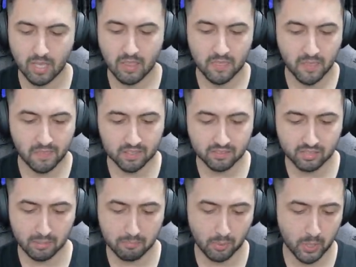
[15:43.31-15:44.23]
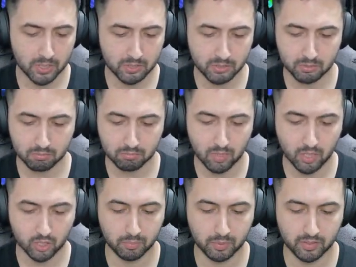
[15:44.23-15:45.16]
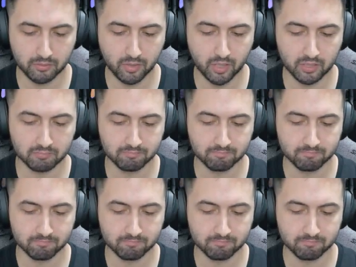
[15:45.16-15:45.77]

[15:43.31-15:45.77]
the daytime parts are completely fine.